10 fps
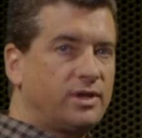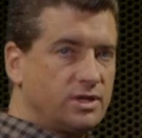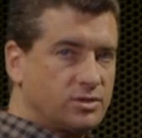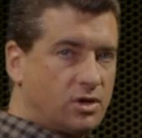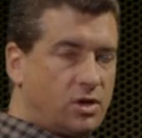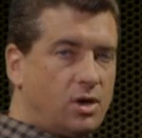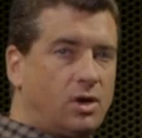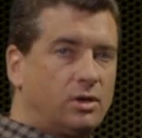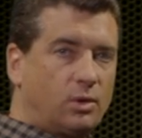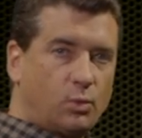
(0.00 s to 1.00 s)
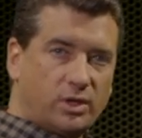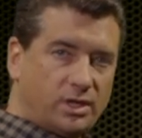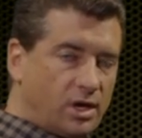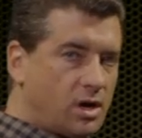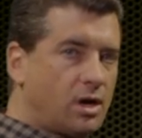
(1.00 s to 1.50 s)
things are called and
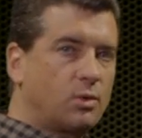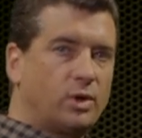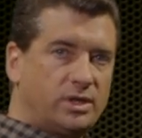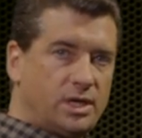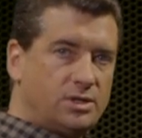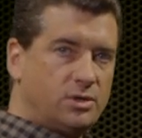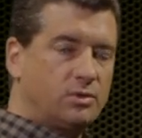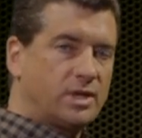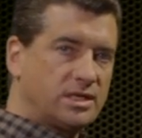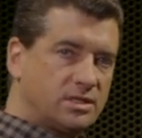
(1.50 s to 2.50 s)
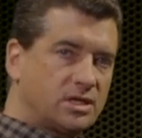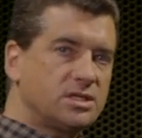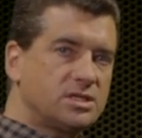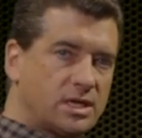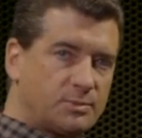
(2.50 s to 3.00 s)
what they are, what they do. That's the
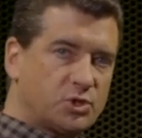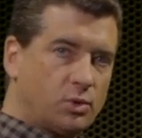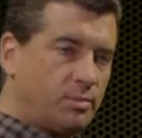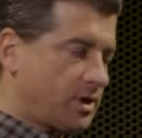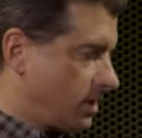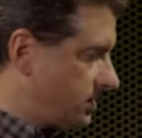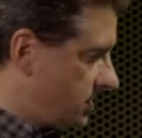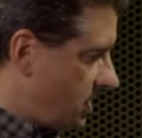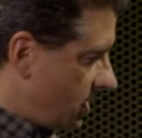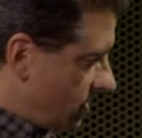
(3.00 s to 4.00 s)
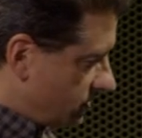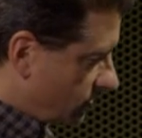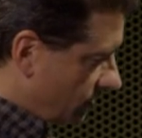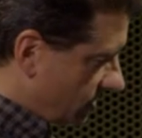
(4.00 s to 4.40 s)
conceptual part. So